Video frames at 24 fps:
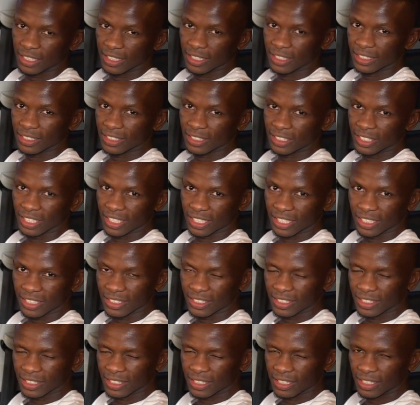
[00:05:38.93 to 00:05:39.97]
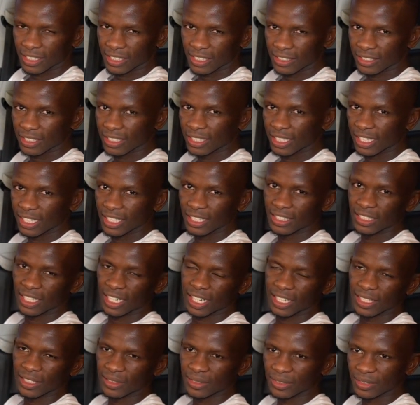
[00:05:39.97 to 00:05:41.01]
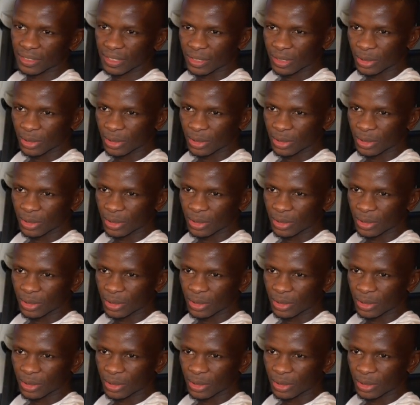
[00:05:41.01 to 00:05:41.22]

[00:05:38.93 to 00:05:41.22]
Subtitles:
And yeah, it's a great drive,